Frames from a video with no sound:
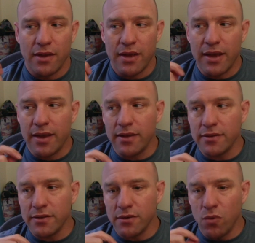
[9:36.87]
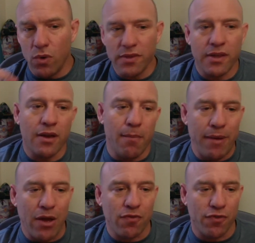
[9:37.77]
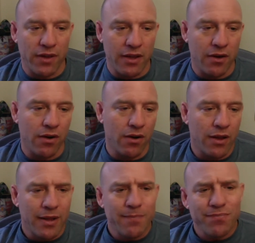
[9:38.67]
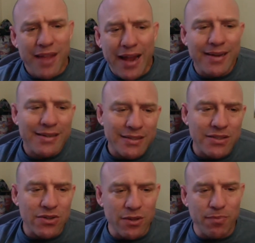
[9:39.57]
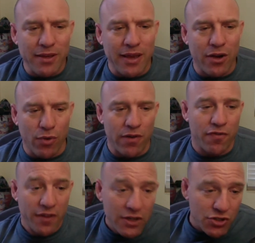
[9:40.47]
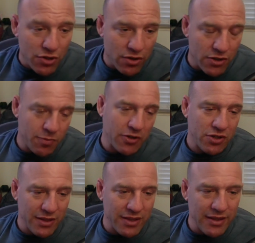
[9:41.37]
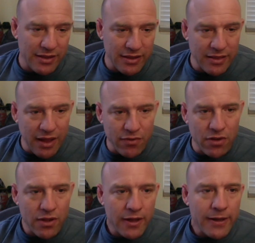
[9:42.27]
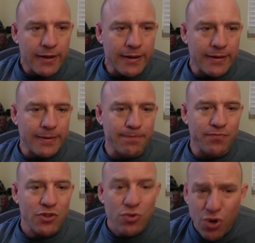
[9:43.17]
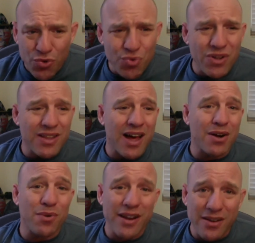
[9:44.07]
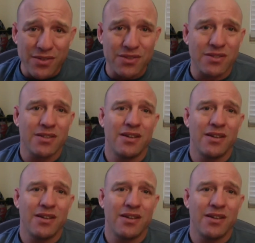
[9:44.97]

And one thing about Frankie Edgar, not necessarily being a great finisher, especially at the elite level, you go through a lot of rounds.